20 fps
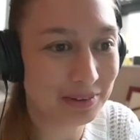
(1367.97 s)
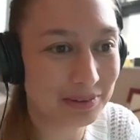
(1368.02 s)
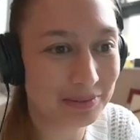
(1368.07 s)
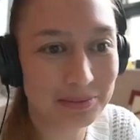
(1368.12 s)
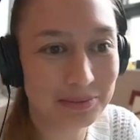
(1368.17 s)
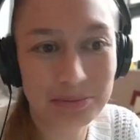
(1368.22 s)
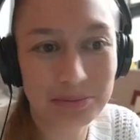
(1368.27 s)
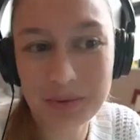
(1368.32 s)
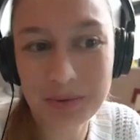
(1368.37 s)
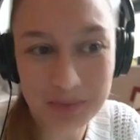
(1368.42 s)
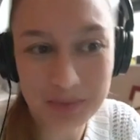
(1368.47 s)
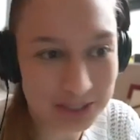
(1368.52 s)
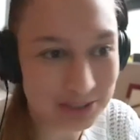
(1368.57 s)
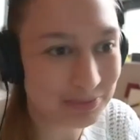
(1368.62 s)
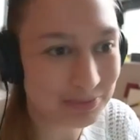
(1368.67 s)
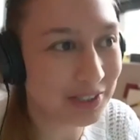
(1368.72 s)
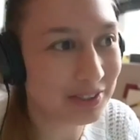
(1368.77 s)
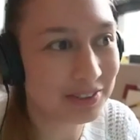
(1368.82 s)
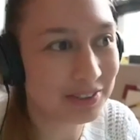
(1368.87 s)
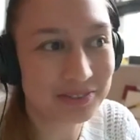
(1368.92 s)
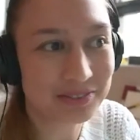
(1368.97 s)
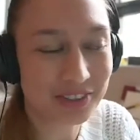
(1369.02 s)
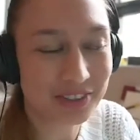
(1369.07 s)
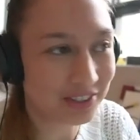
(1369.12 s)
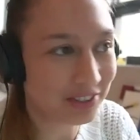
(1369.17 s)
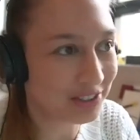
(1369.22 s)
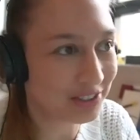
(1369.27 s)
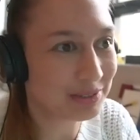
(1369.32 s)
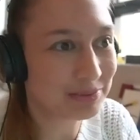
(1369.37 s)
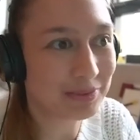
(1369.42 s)
Bloomberg's model,
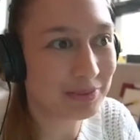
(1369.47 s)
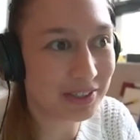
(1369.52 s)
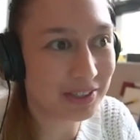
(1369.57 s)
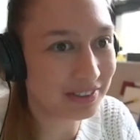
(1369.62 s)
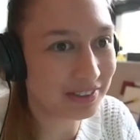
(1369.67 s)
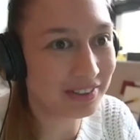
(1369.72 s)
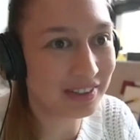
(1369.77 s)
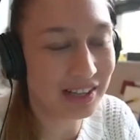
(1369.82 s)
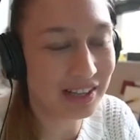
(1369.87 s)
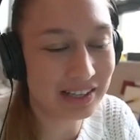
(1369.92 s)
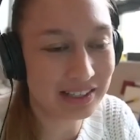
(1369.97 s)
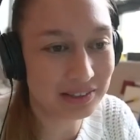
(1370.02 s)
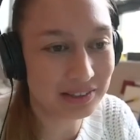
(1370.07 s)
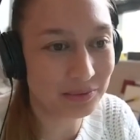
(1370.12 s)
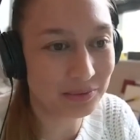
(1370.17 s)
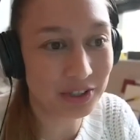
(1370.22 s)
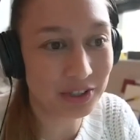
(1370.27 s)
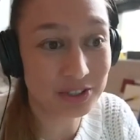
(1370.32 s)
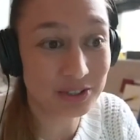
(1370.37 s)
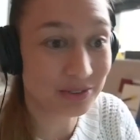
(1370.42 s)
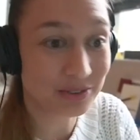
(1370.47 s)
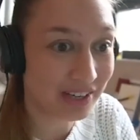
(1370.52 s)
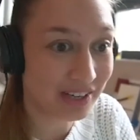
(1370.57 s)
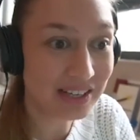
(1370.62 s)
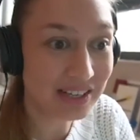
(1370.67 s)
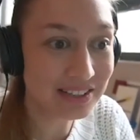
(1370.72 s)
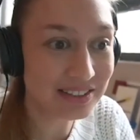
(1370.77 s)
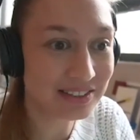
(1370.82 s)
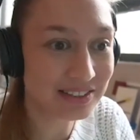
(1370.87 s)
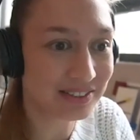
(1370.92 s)
Reuters model, and it works
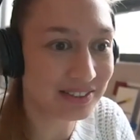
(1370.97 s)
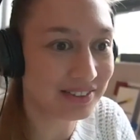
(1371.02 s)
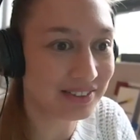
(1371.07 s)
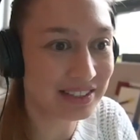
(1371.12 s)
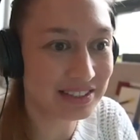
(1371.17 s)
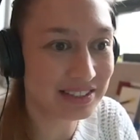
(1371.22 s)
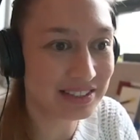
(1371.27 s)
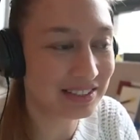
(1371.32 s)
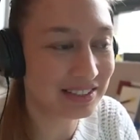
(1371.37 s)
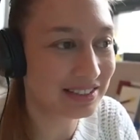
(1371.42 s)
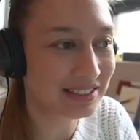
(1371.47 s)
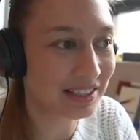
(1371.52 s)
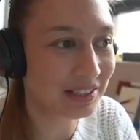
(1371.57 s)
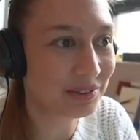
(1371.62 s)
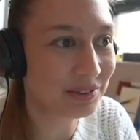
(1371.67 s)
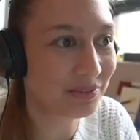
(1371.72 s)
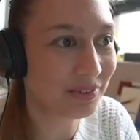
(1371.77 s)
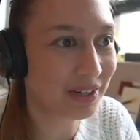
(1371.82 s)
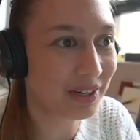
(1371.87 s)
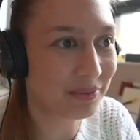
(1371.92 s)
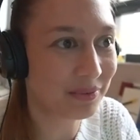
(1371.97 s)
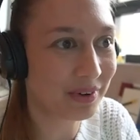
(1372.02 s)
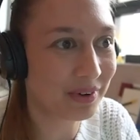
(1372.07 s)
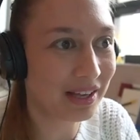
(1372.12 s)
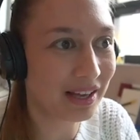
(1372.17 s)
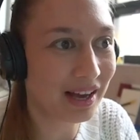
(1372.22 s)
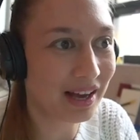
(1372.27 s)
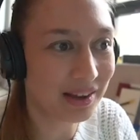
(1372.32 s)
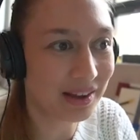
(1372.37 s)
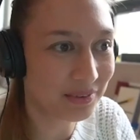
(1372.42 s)
great. So it's kind of
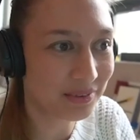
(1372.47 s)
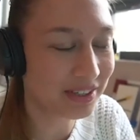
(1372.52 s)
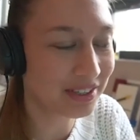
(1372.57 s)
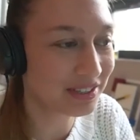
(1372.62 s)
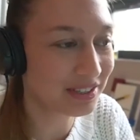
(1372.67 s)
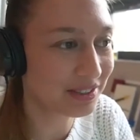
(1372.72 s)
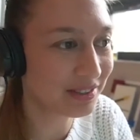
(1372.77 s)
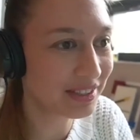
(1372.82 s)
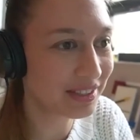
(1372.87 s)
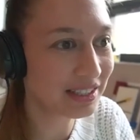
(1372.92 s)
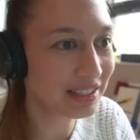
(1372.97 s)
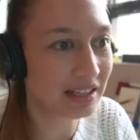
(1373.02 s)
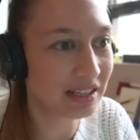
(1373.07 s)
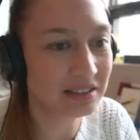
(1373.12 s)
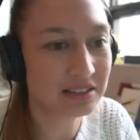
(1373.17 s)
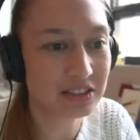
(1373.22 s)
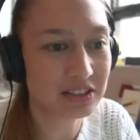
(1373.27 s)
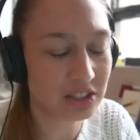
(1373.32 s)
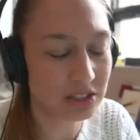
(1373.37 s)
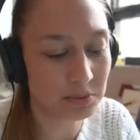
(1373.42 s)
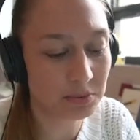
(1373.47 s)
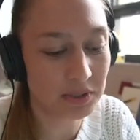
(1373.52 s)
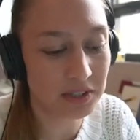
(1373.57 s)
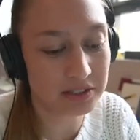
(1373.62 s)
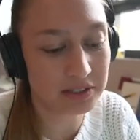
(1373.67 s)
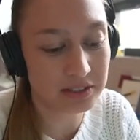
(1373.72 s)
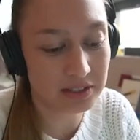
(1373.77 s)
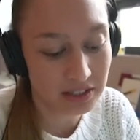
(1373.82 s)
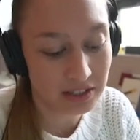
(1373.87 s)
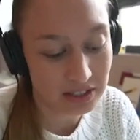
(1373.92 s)
why I want to do it, and just
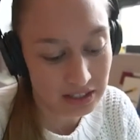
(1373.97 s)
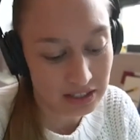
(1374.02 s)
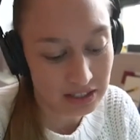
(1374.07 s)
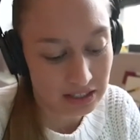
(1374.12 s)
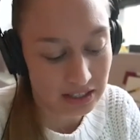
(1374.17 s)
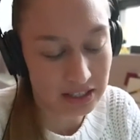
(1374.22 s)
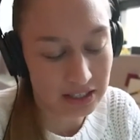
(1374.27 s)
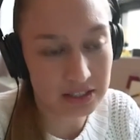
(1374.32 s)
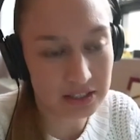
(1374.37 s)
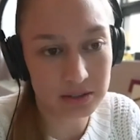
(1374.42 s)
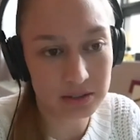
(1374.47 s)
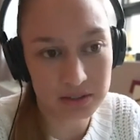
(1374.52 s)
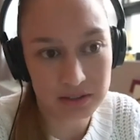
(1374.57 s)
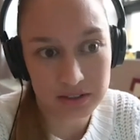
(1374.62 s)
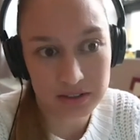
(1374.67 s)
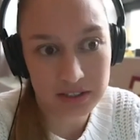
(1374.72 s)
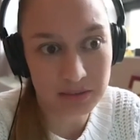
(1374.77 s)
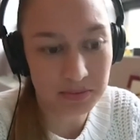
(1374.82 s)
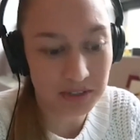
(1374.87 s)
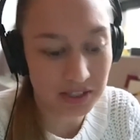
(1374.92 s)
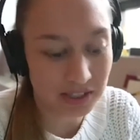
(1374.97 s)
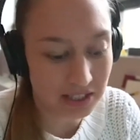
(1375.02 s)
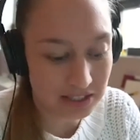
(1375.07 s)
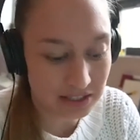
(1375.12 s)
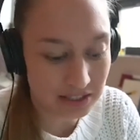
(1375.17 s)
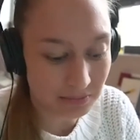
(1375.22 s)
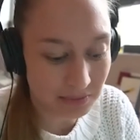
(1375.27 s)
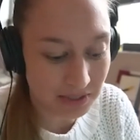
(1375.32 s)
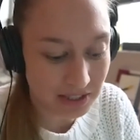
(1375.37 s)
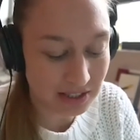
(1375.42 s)
because it's something
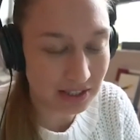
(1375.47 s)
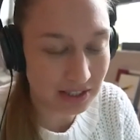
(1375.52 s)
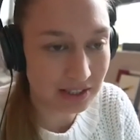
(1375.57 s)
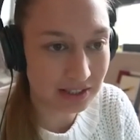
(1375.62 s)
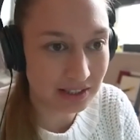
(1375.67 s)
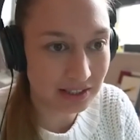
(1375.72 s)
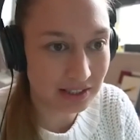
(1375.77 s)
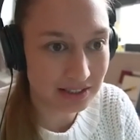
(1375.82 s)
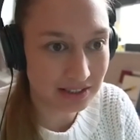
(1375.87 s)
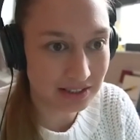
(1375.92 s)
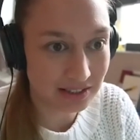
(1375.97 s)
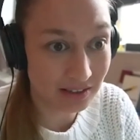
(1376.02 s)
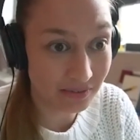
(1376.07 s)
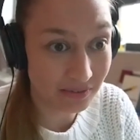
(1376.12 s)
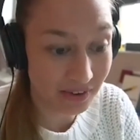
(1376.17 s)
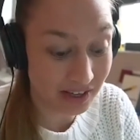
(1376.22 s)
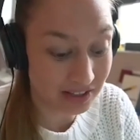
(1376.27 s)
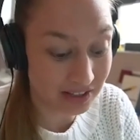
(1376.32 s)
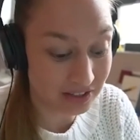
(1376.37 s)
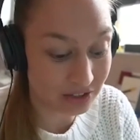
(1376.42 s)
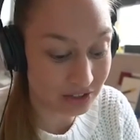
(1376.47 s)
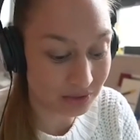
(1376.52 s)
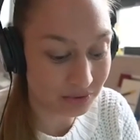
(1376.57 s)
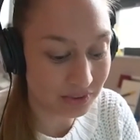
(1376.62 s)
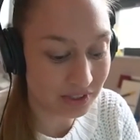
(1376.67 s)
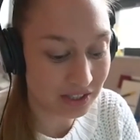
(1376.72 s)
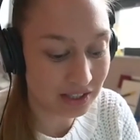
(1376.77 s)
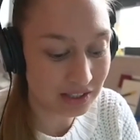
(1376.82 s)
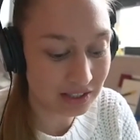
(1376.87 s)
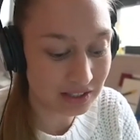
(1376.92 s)
that's missing in DeFi and so
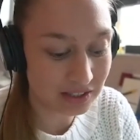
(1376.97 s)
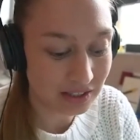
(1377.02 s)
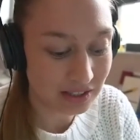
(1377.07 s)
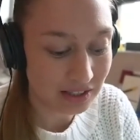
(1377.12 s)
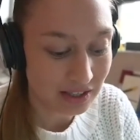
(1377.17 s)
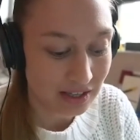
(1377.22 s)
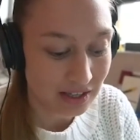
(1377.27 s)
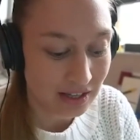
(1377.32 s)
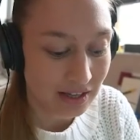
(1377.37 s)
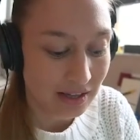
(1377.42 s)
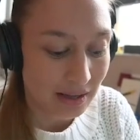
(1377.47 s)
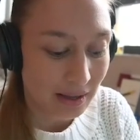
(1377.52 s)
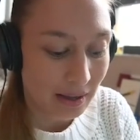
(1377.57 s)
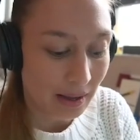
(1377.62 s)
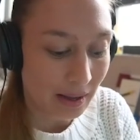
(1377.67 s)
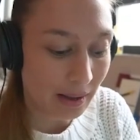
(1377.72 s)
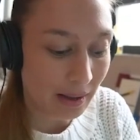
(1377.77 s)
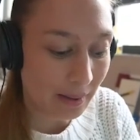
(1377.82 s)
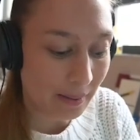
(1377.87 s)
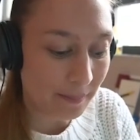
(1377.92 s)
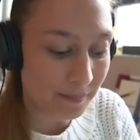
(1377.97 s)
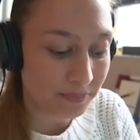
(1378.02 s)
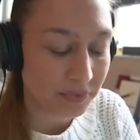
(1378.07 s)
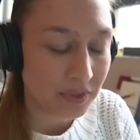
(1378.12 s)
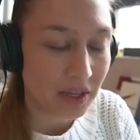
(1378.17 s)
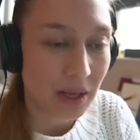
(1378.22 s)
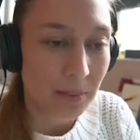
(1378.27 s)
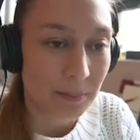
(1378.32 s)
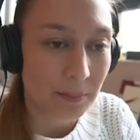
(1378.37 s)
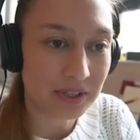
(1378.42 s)
needed.
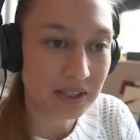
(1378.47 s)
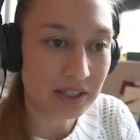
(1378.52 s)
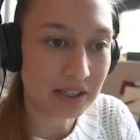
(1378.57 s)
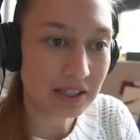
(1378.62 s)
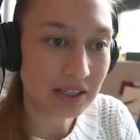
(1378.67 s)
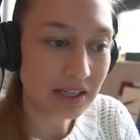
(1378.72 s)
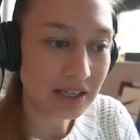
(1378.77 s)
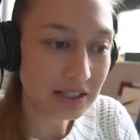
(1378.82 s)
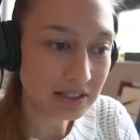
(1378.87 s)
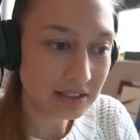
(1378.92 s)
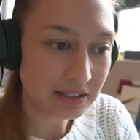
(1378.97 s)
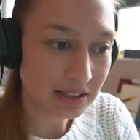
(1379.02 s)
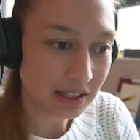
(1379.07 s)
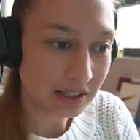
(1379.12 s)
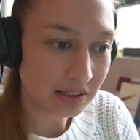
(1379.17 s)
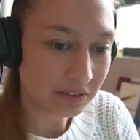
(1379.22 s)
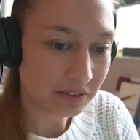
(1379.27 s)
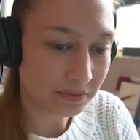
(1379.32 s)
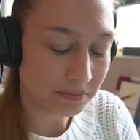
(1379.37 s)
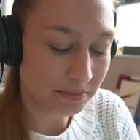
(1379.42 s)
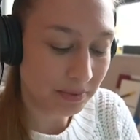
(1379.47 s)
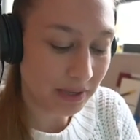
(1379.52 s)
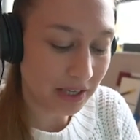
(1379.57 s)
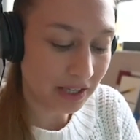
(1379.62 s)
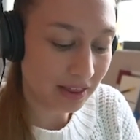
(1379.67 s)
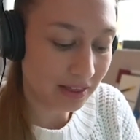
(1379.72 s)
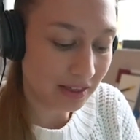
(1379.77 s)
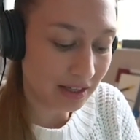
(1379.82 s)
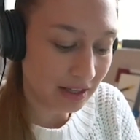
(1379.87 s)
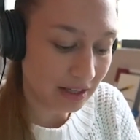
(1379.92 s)
But the next kind of
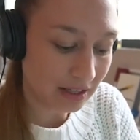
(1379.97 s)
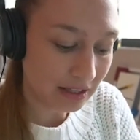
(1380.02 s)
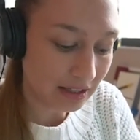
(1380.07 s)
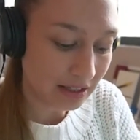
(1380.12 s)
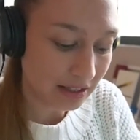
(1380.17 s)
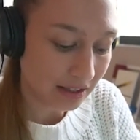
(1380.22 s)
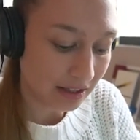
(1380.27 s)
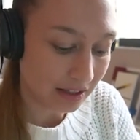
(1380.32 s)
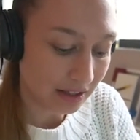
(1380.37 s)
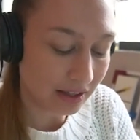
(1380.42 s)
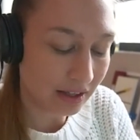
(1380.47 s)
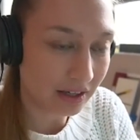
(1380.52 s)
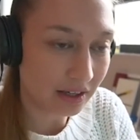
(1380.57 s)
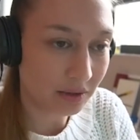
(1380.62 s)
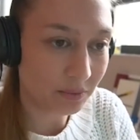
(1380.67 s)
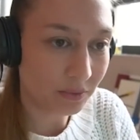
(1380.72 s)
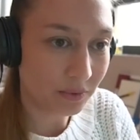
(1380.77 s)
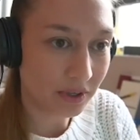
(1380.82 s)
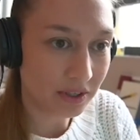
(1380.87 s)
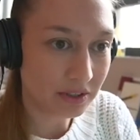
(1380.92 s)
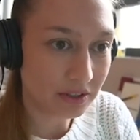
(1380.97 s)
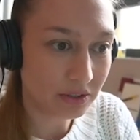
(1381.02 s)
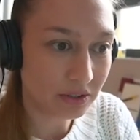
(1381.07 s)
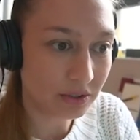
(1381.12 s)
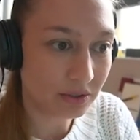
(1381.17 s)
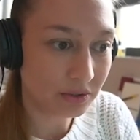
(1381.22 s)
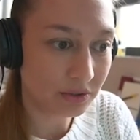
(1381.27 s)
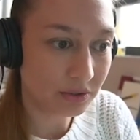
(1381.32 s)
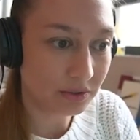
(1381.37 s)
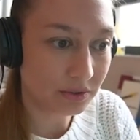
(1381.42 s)
big thing that I want
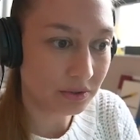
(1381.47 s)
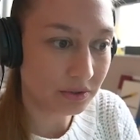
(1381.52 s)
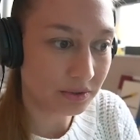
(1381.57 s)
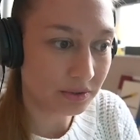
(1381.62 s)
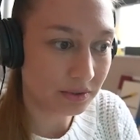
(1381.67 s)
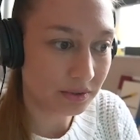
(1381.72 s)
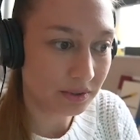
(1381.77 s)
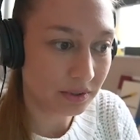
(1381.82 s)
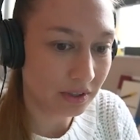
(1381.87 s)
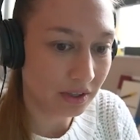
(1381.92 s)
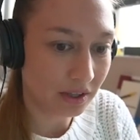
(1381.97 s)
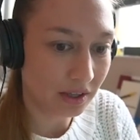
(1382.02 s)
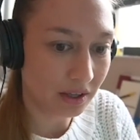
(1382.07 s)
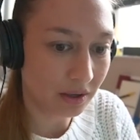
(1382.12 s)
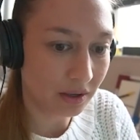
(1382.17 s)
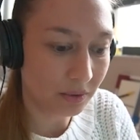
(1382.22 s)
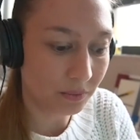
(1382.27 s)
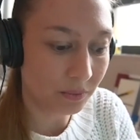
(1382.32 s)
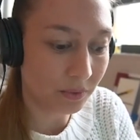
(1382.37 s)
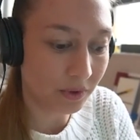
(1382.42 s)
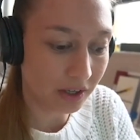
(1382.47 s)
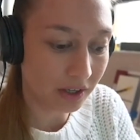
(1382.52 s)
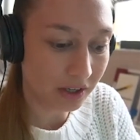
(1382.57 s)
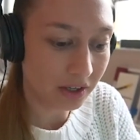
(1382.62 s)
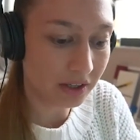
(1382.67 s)
to work